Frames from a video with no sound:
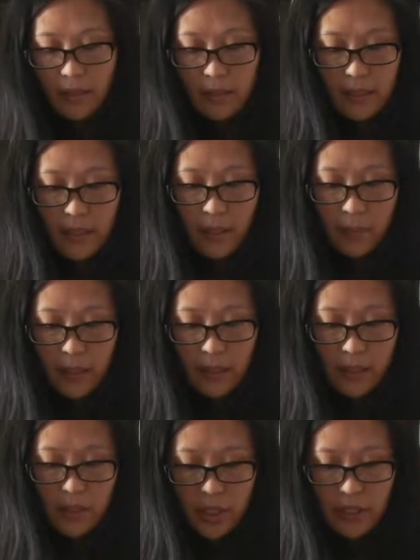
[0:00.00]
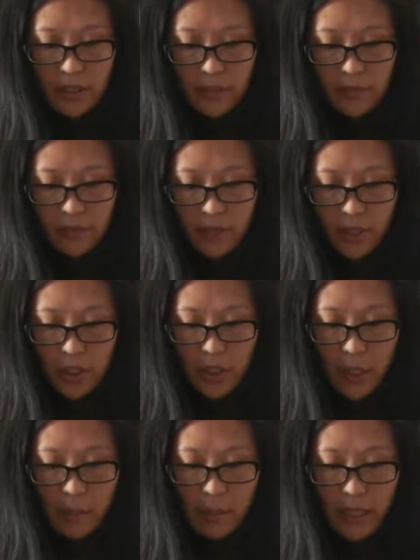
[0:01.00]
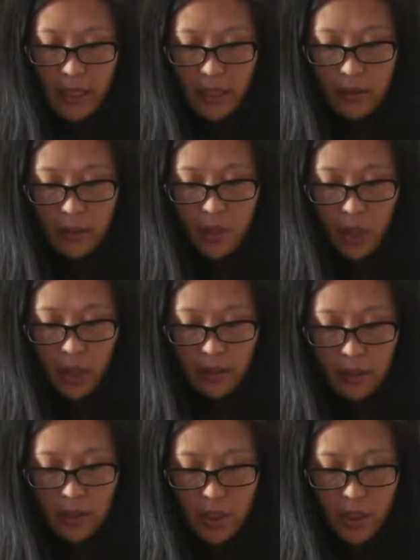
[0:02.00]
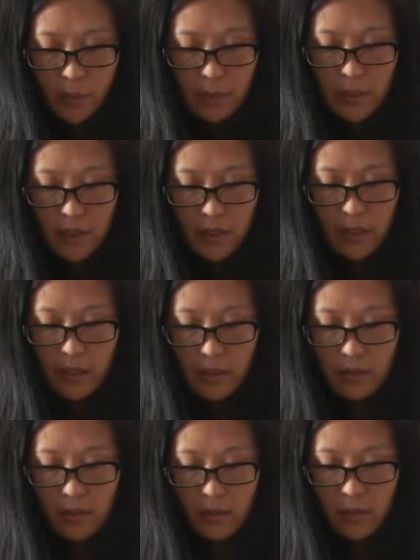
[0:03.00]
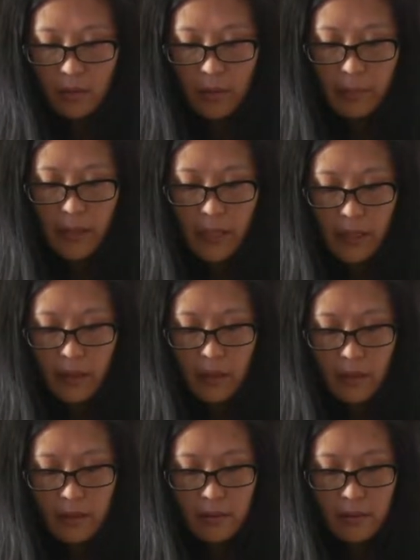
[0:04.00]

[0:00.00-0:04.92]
So now we're gonna just finish combining the chocolate chips into the batter.